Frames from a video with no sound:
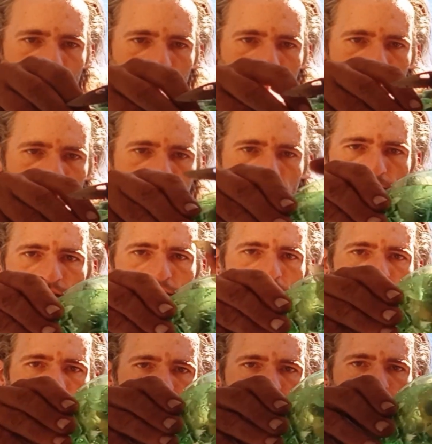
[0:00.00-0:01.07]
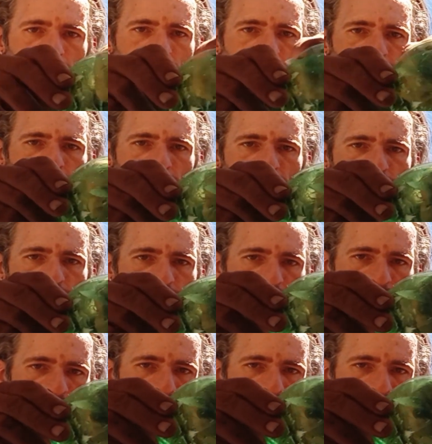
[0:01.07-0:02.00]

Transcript: Kind of do the same on the other side.